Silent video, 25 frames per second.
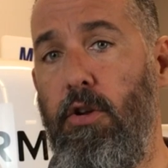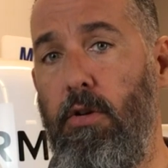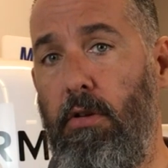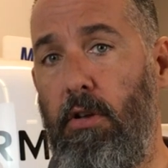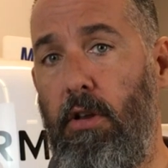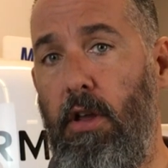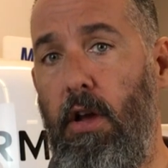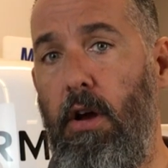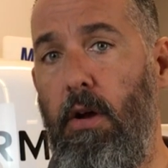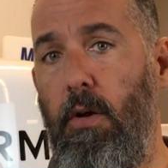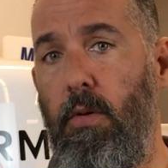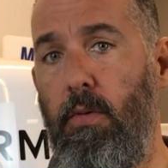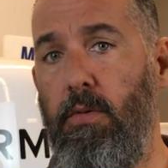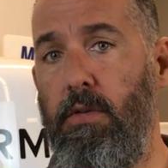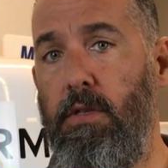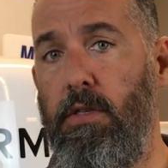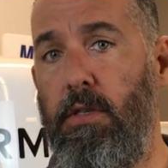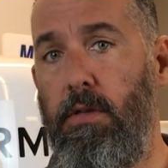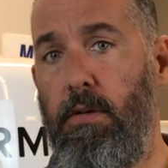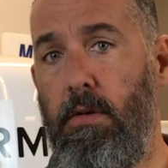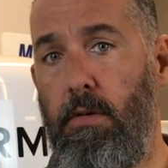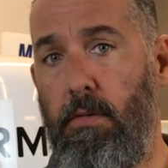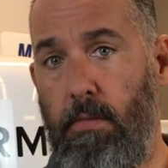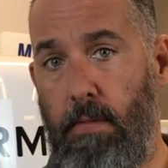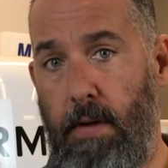your
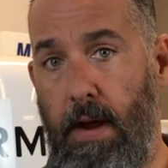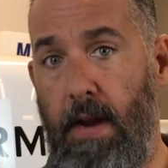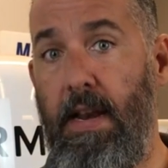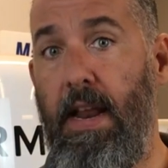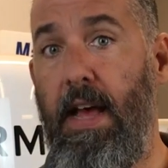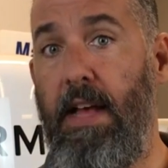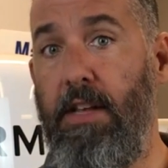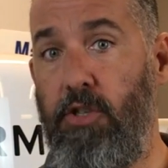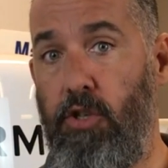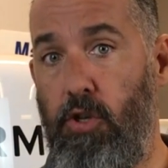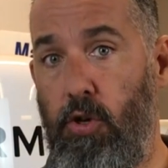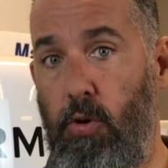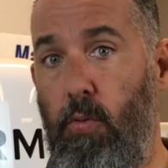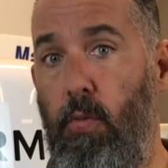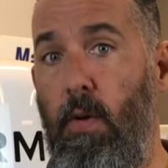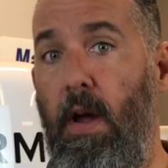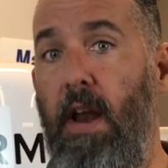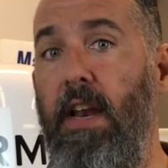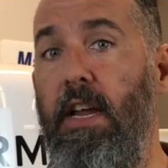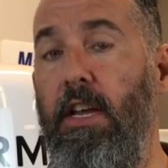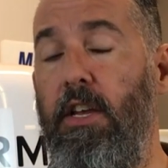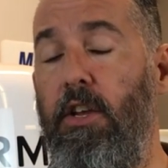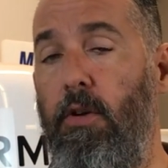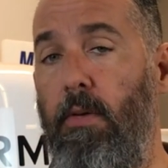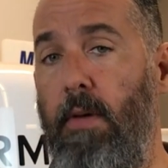loads, right, as you're
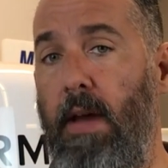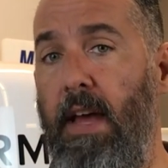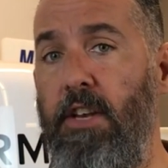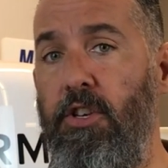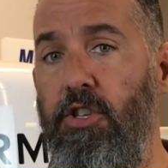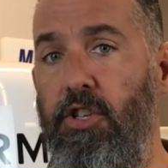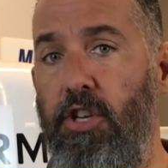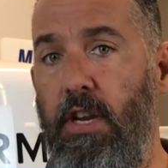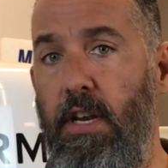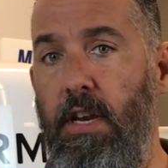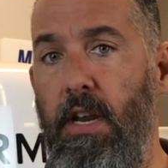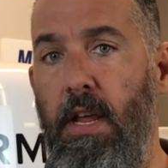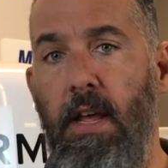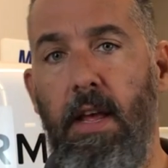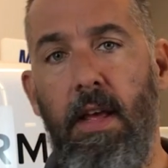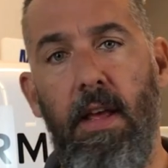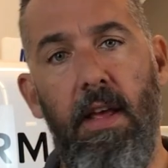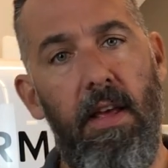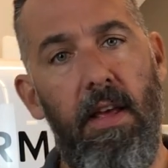running your engine,